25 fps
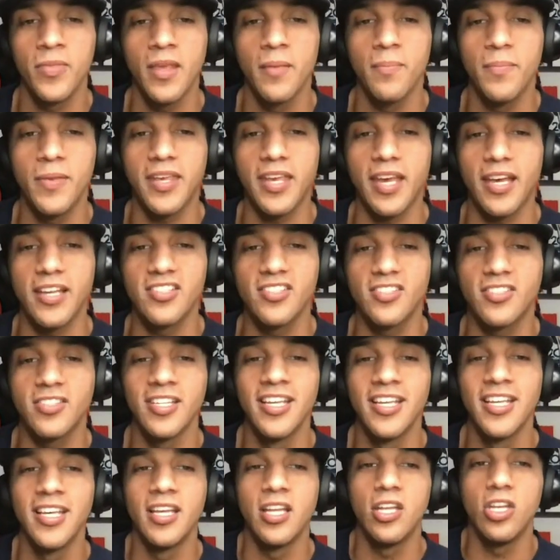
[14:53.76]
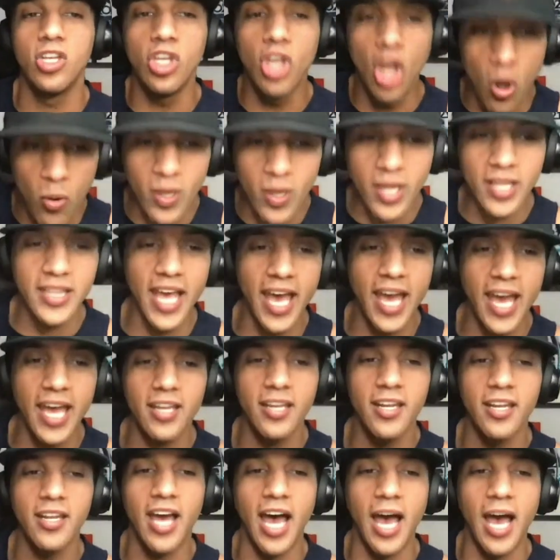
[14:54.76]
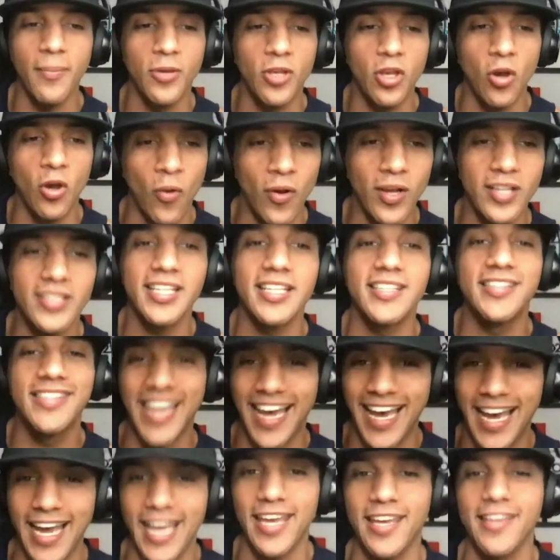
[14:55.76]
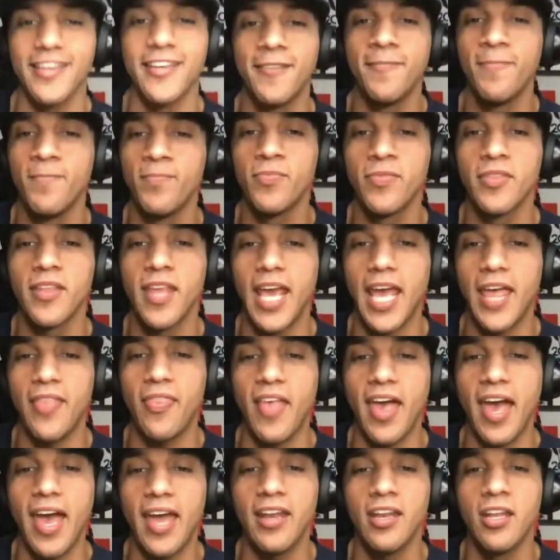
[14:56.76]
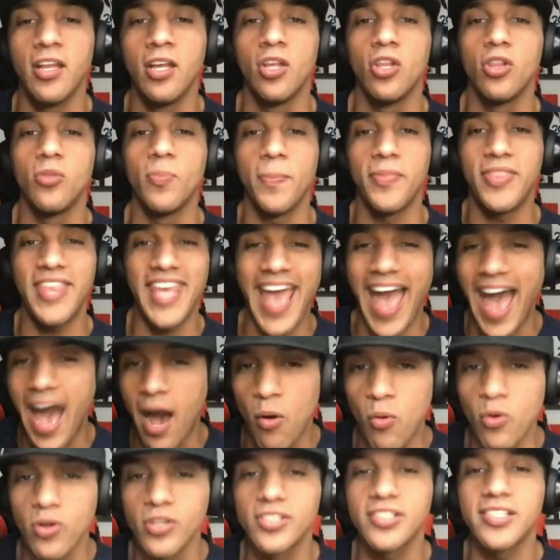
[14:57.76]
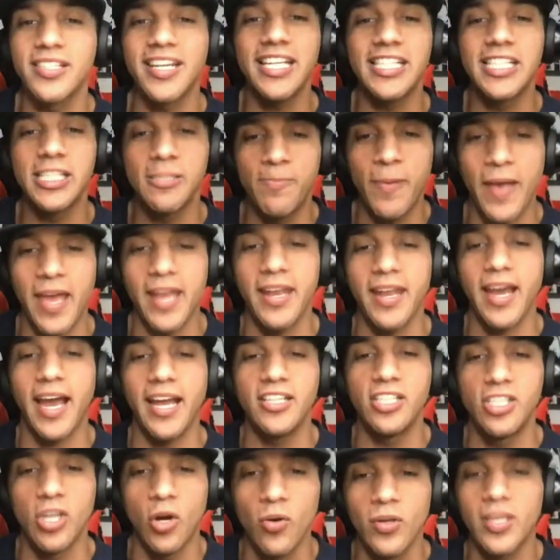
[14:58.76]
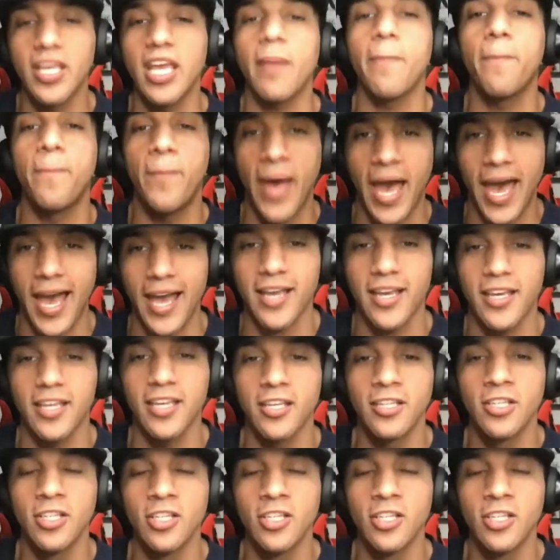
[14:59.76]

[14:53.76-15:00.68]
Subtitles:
because knowing that I'm going to die and that the hours that I spend, I don't get back.